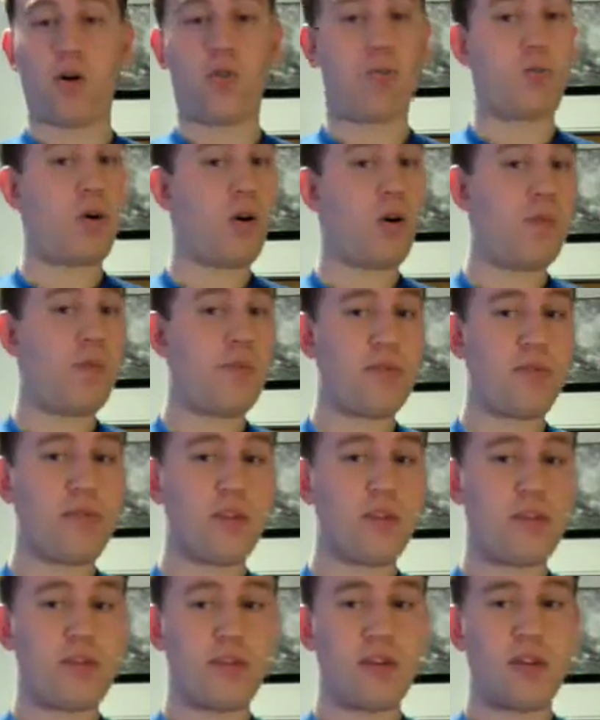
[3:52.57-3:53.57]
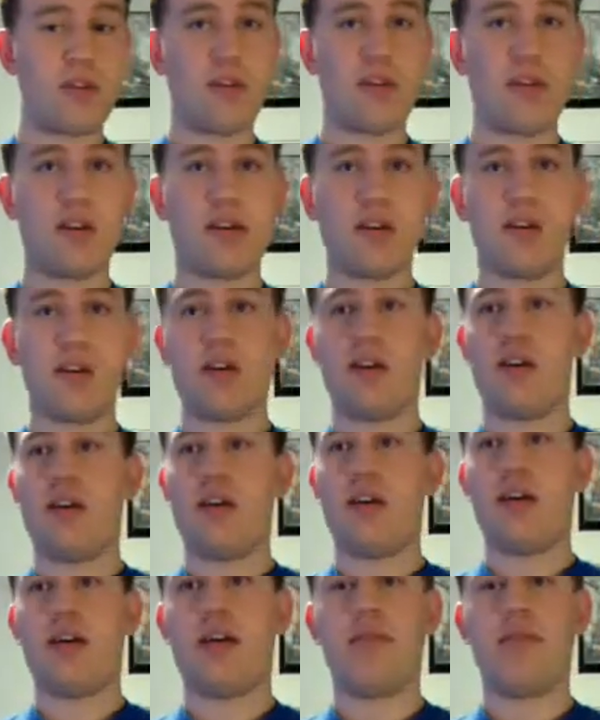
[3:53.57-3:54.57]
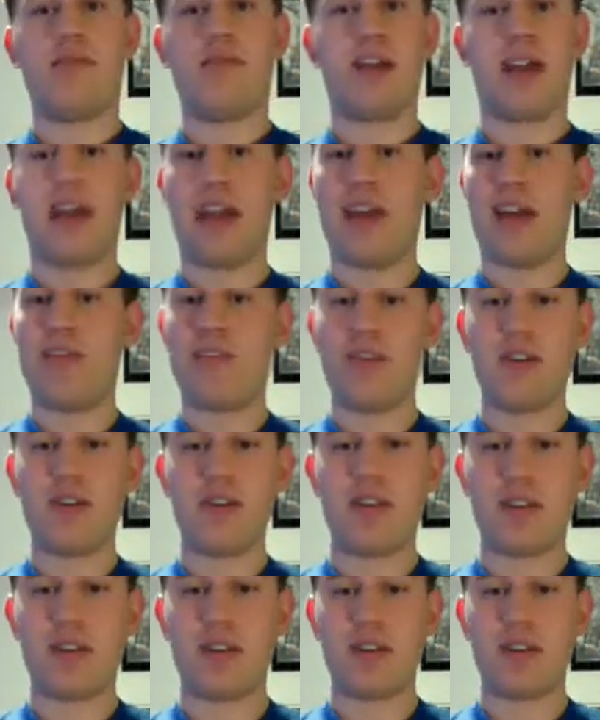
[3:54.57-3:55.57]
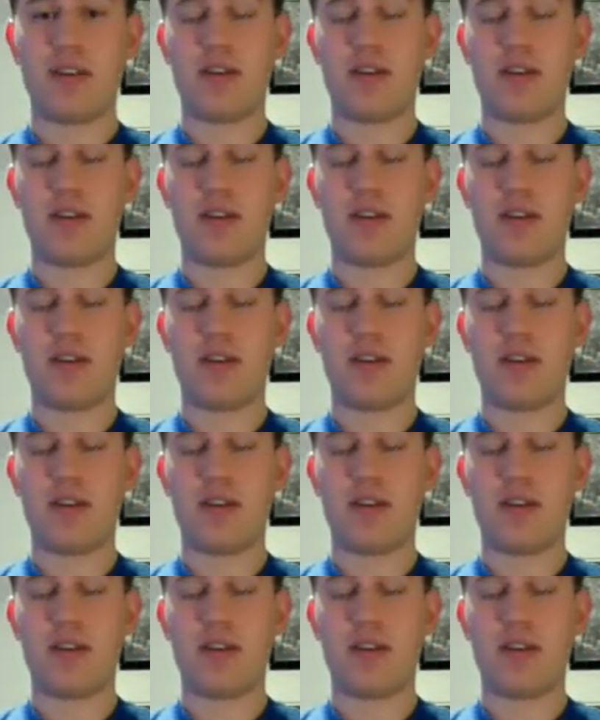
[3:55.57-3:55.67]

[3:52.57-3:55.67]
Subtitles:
ropes, canvas.